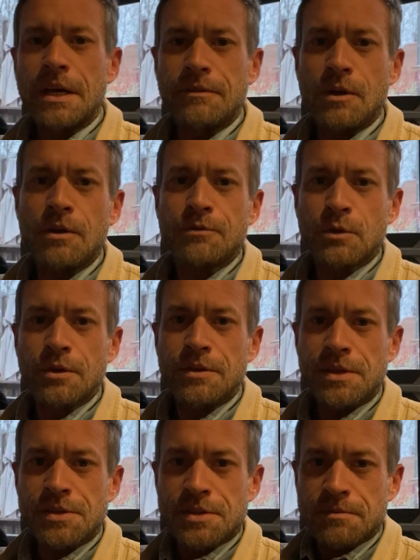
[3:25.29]
Out of all 4 of
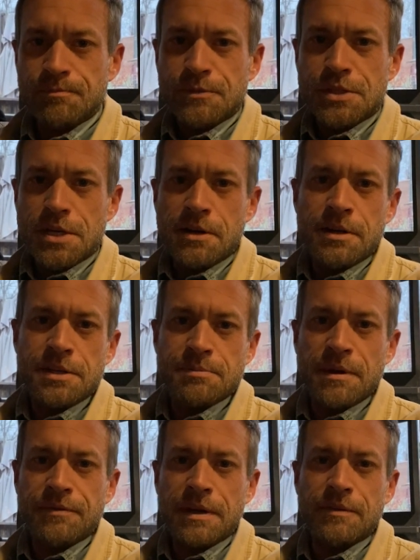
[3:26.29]
these, cherry is
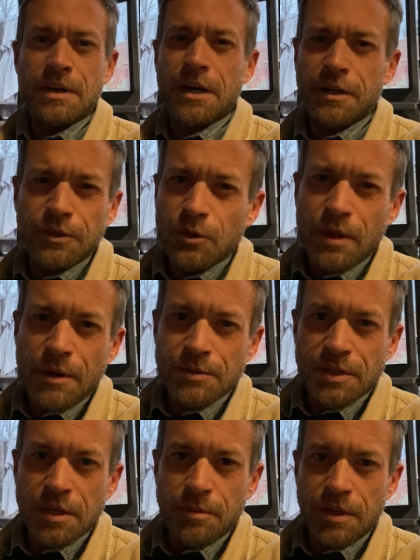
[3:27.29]
my favorite. And I knew that
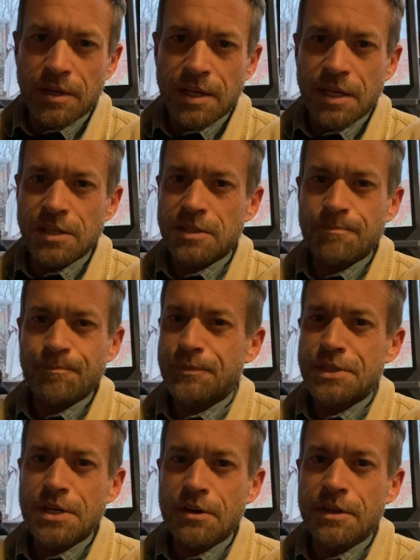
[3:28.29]
was gonna be the case.
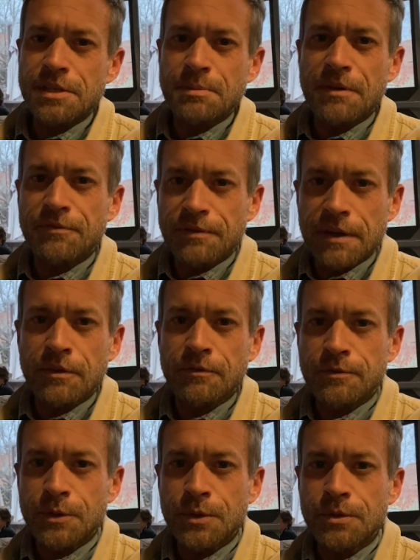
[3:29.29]
Cherry is my favorite
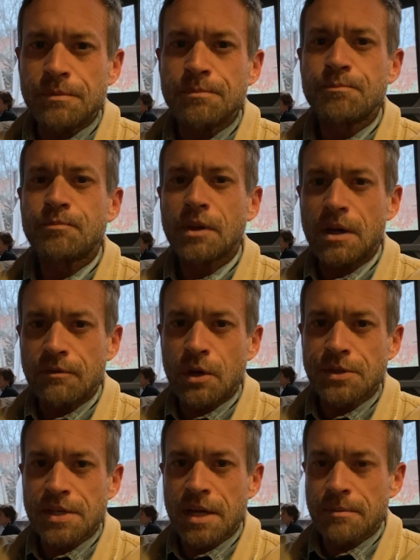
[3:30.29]
food of
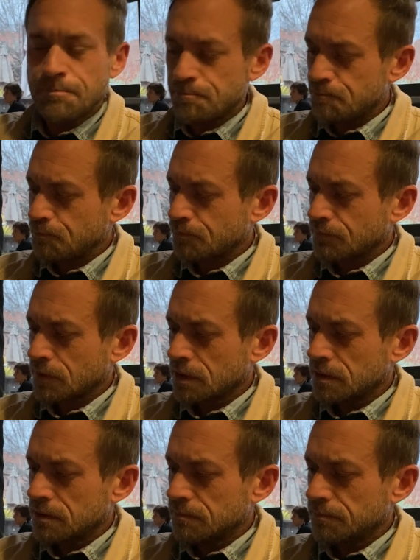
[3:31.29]
all time,
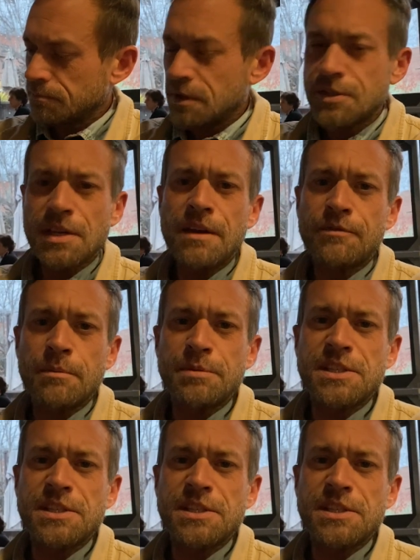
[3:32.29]
aside from